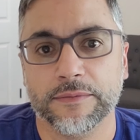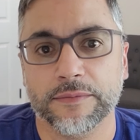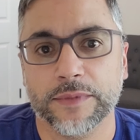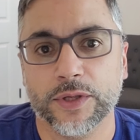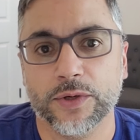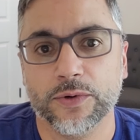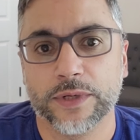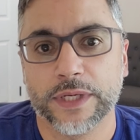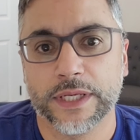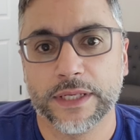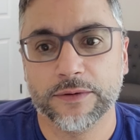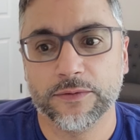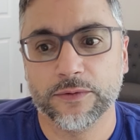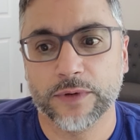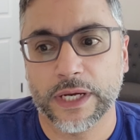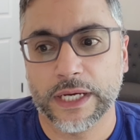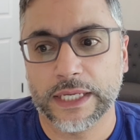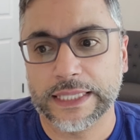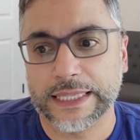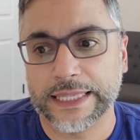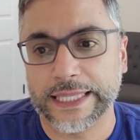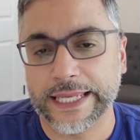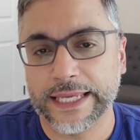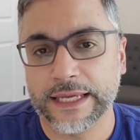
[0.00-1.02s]
you can
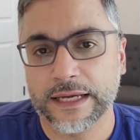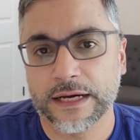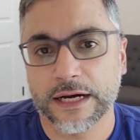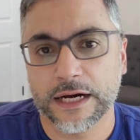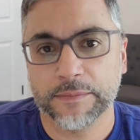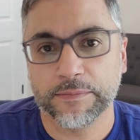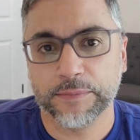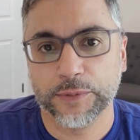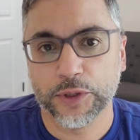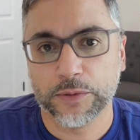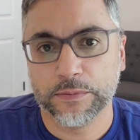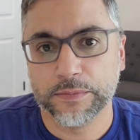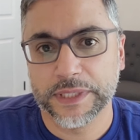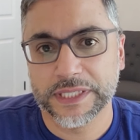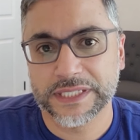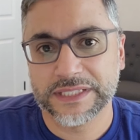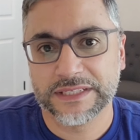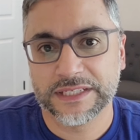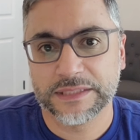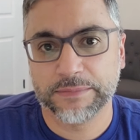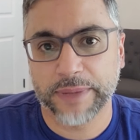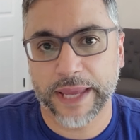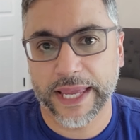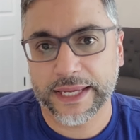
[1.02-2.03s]
link up your
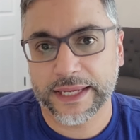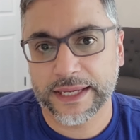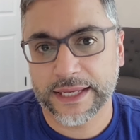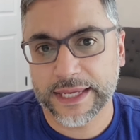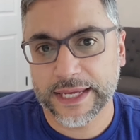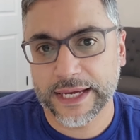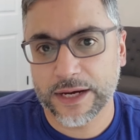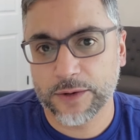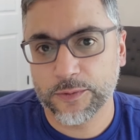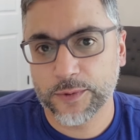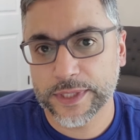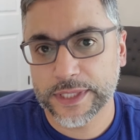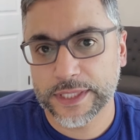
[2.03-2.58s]
business bank account with